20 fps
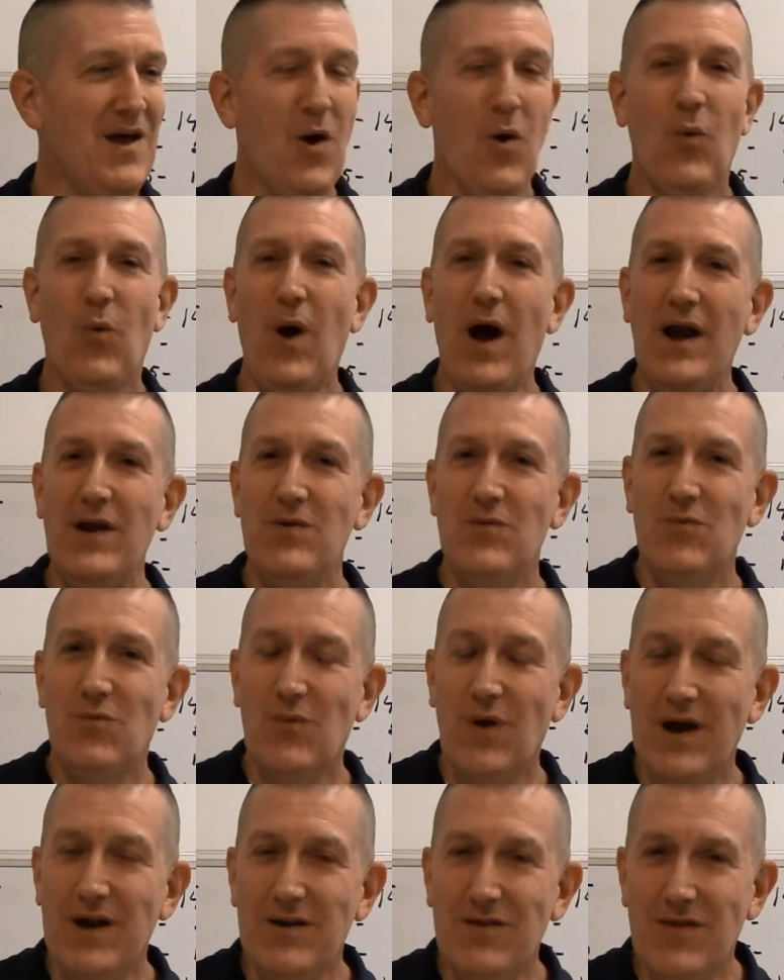why, do,
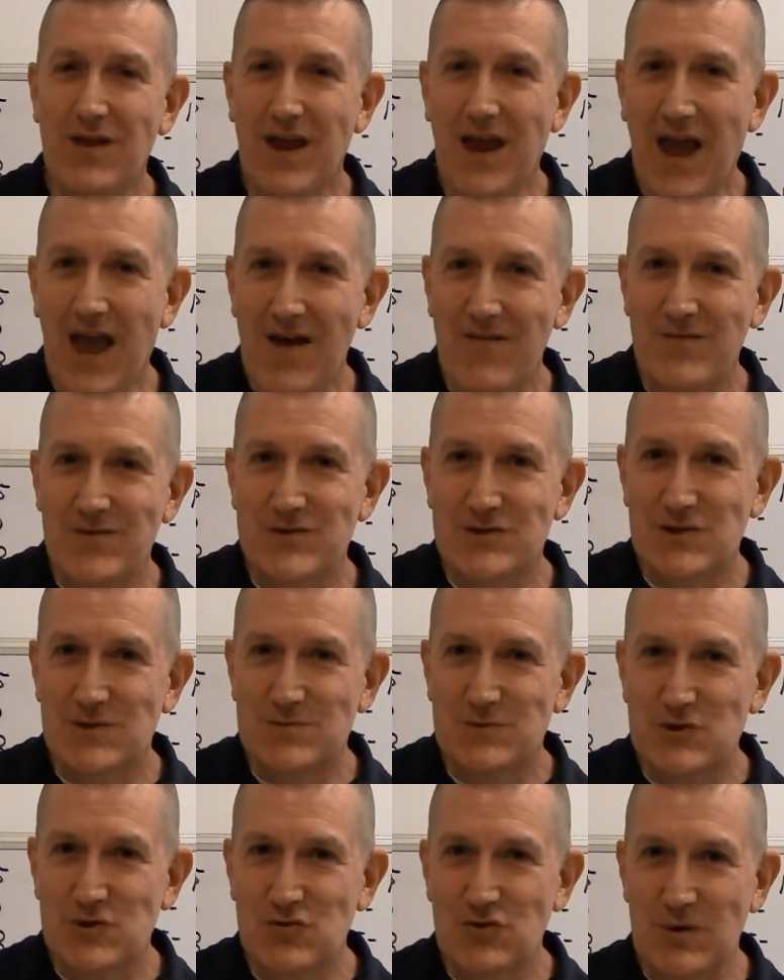why do they have a
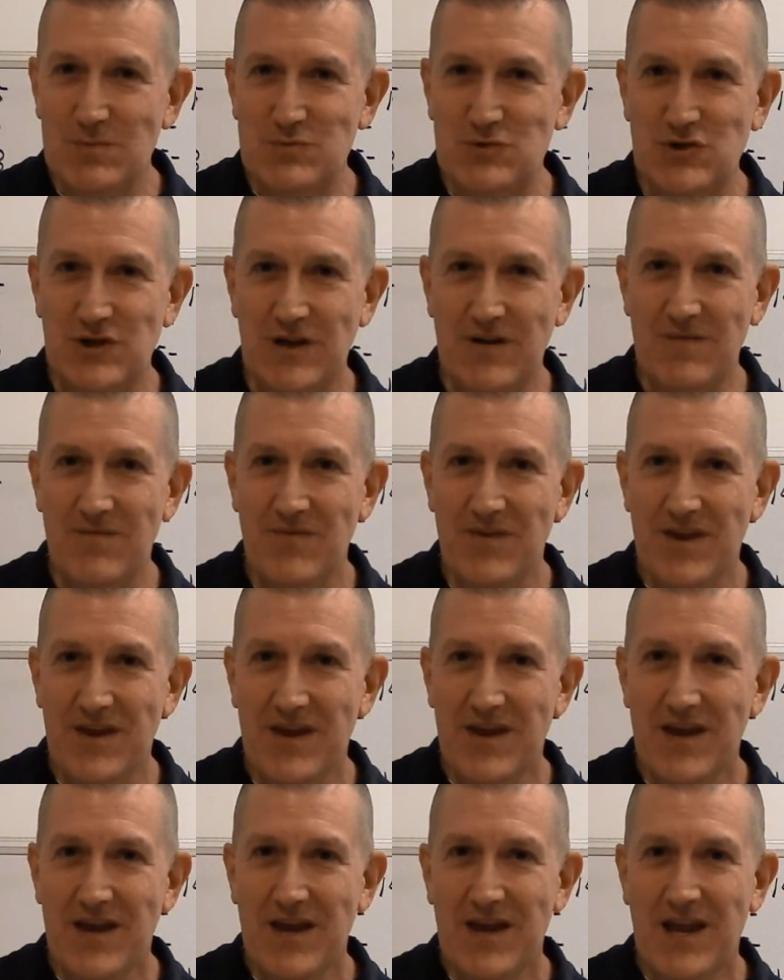subscription
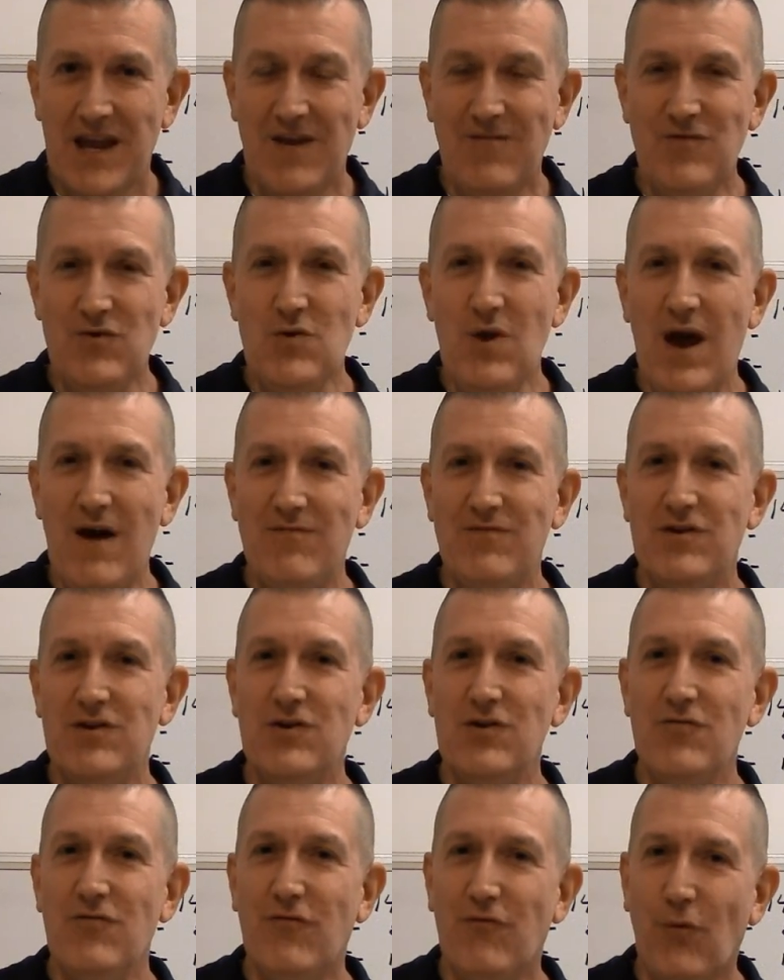if you have
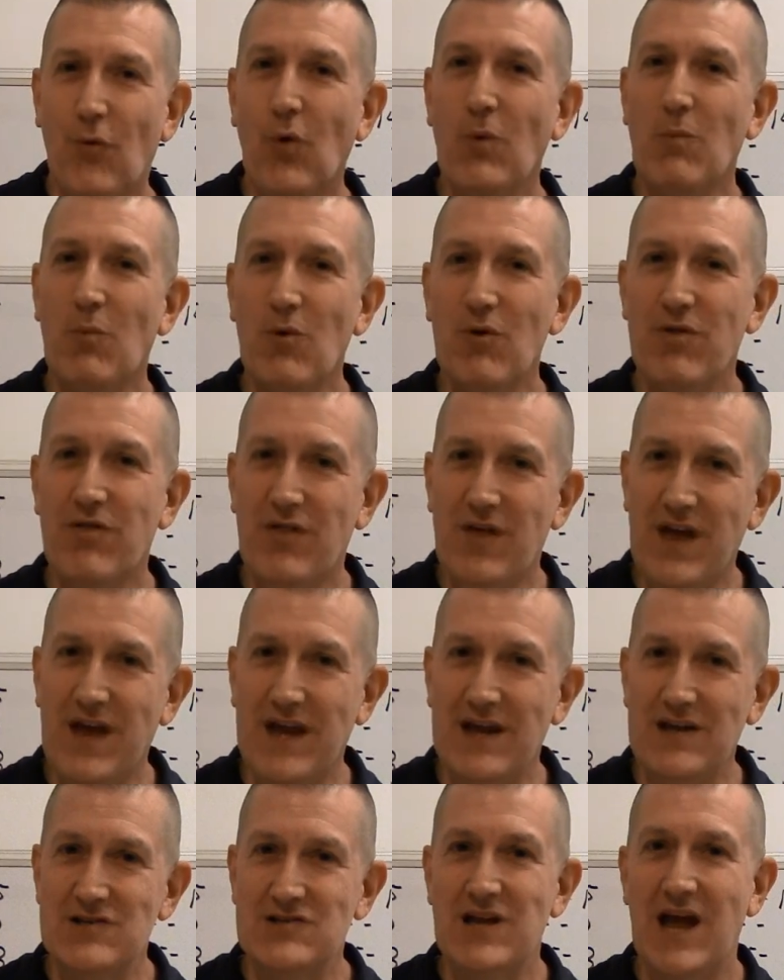to do four more
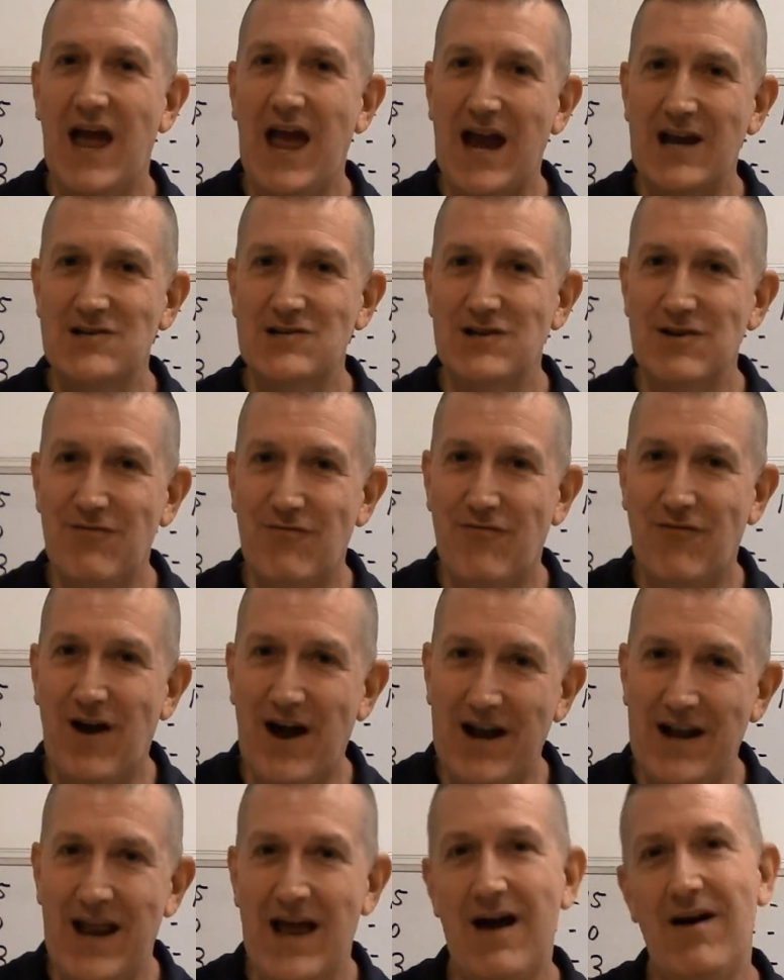things to actually
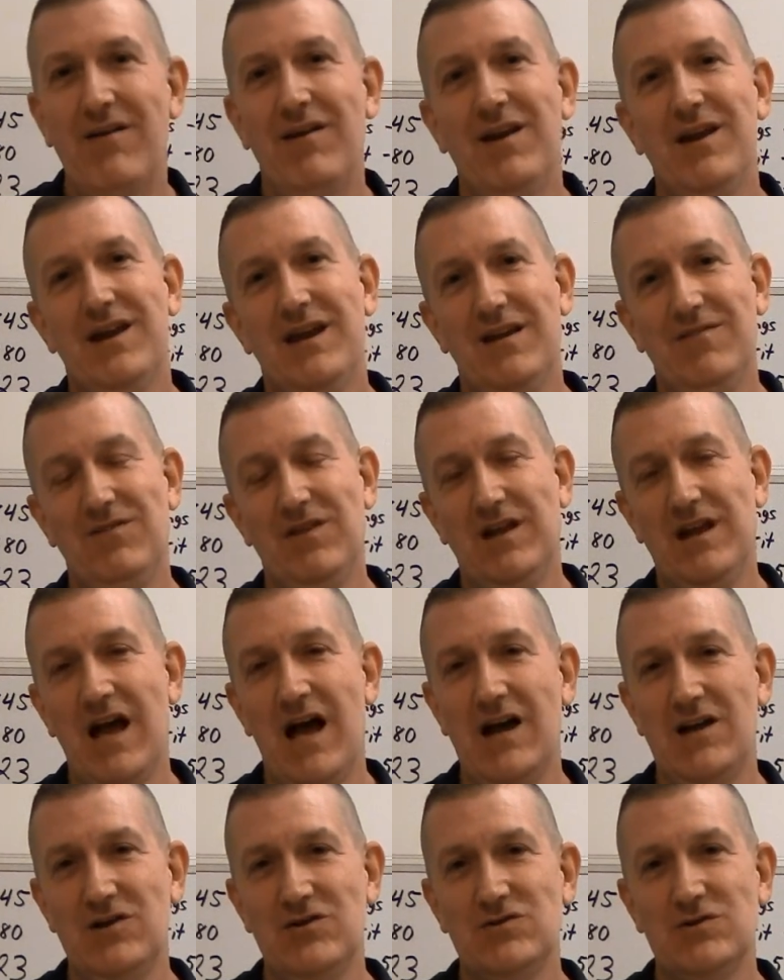find out if the
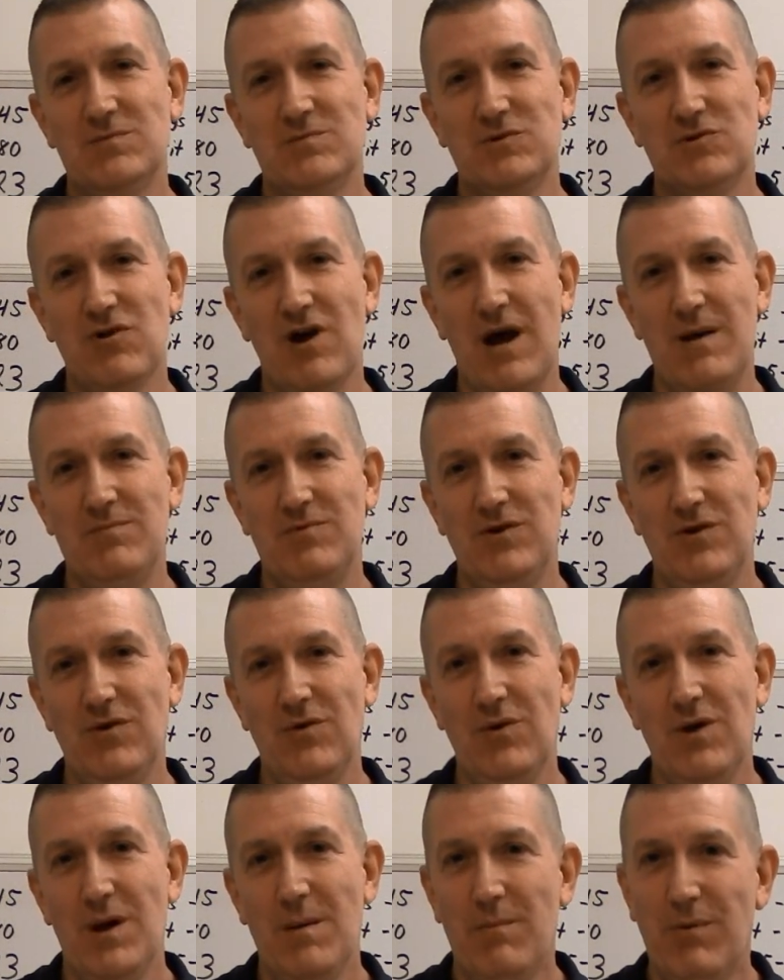guy you subscribe
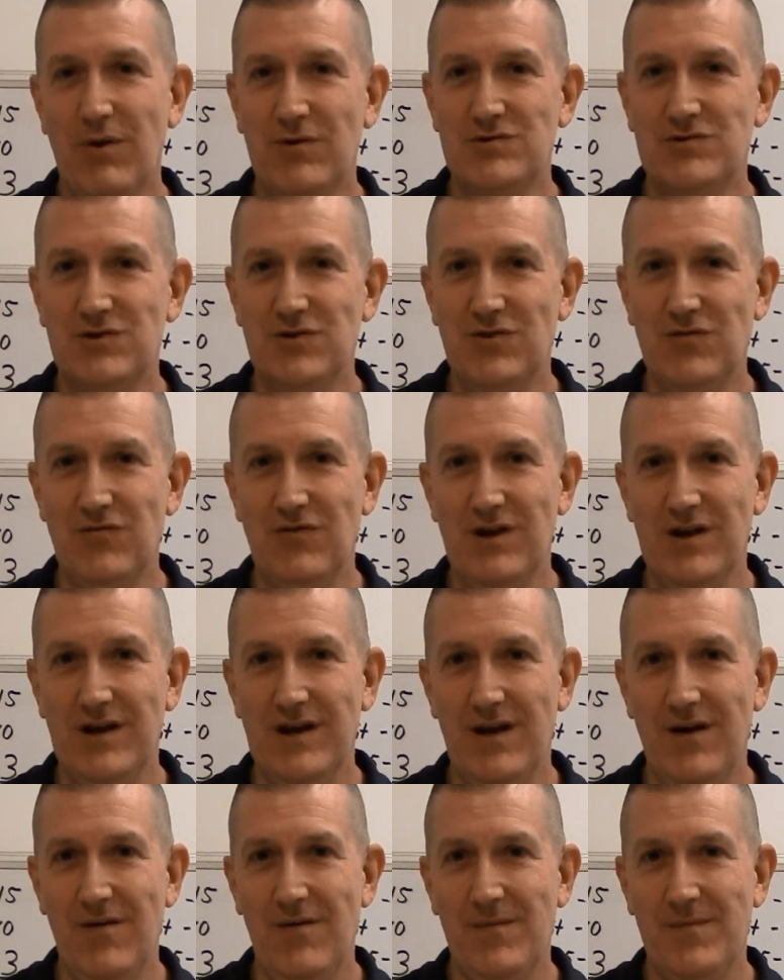to posts a new
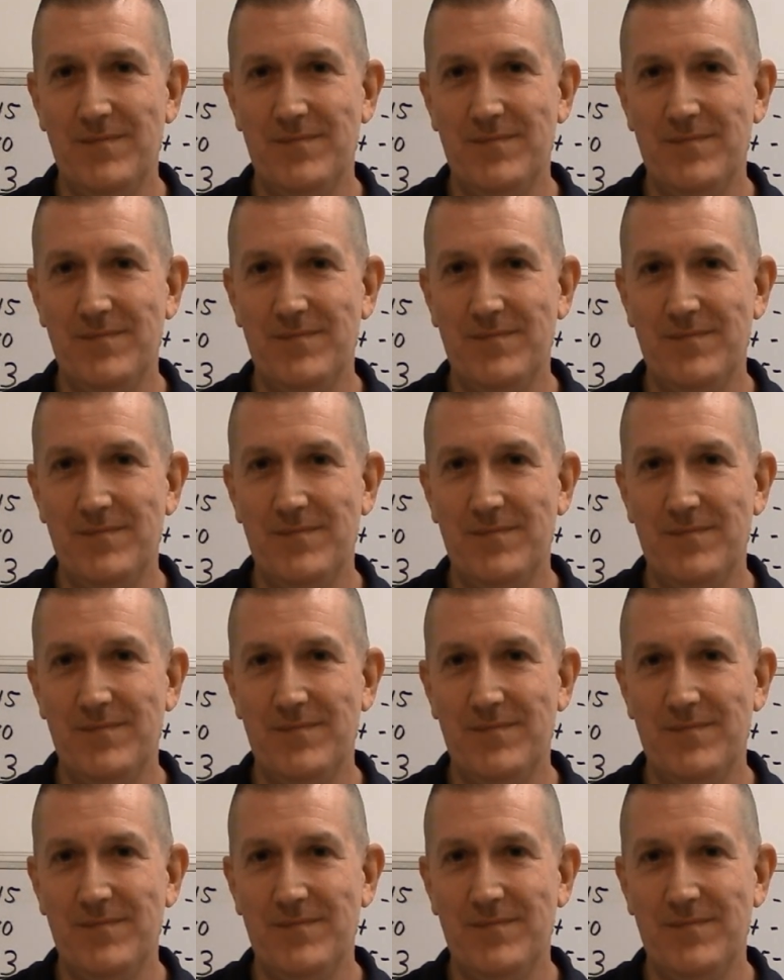video.